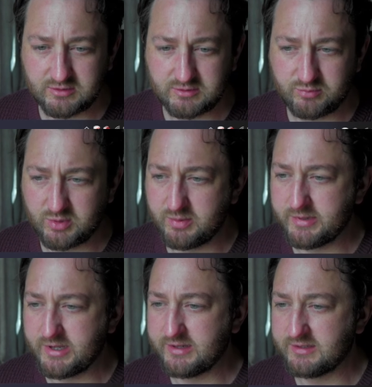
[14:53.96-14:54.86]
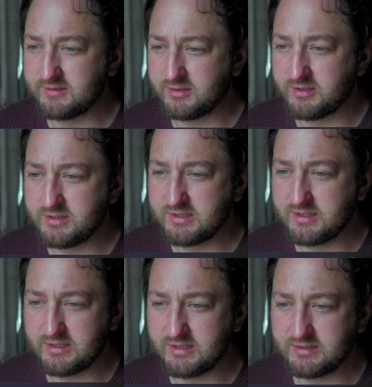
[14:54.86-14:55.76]
Probably about that size,
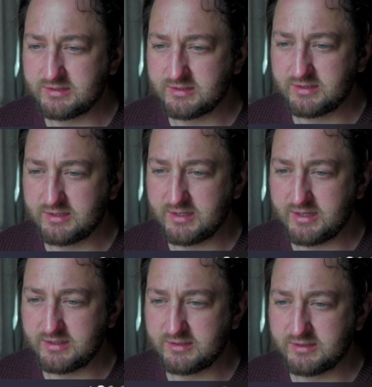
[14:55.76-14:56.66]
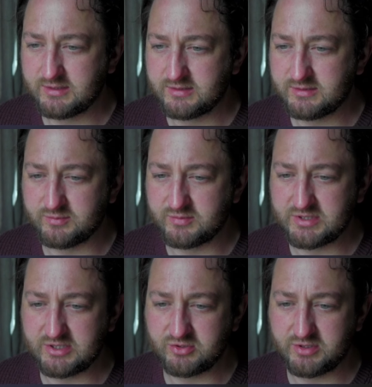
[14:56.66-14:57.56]
and let's add some
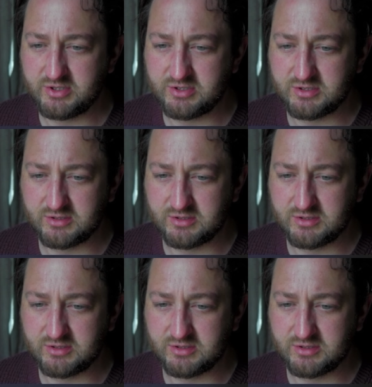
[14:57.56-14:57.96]
saturation.